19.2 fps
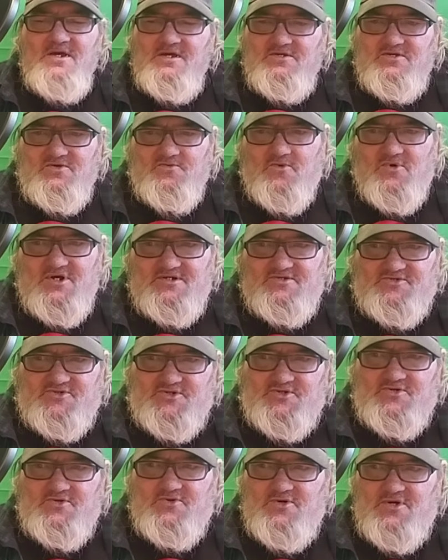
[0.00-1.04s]
You want
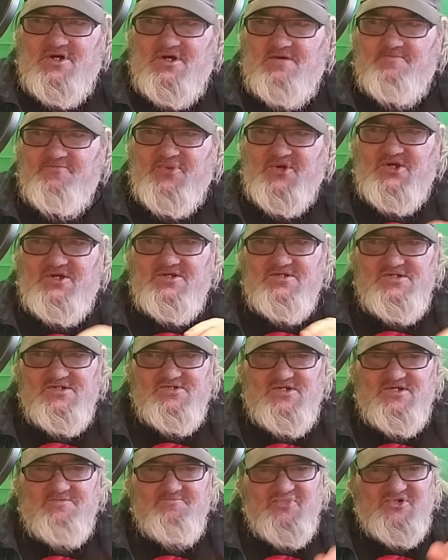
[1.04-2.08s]
to uh, pick a
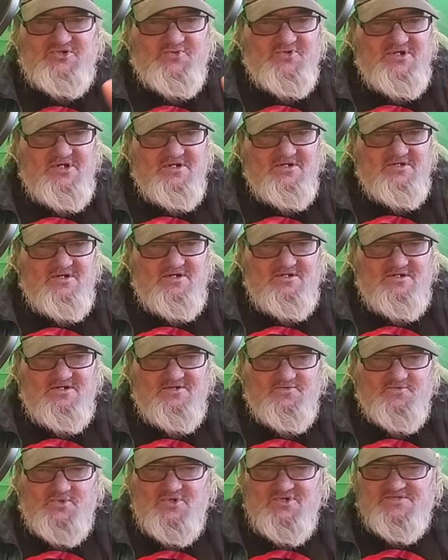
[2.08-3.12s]
seat between
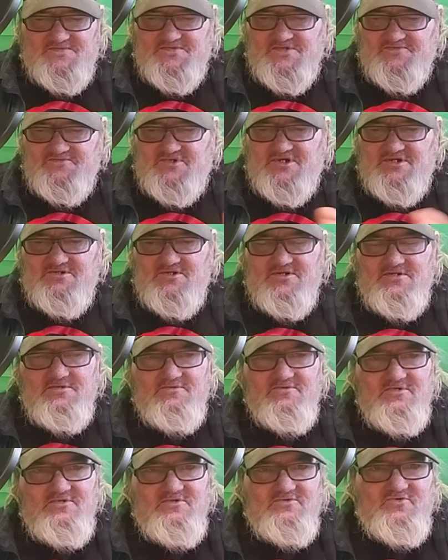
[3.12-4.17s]
in rows 15 to
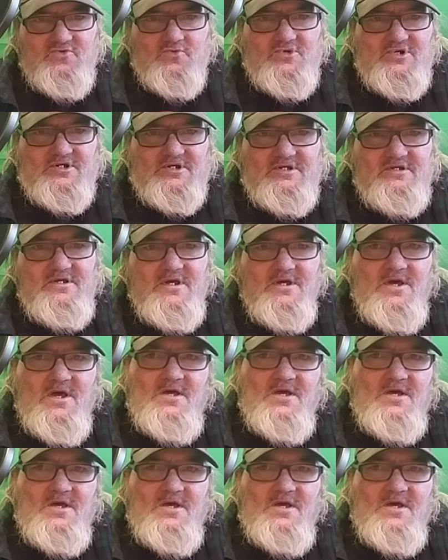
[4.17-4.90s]
20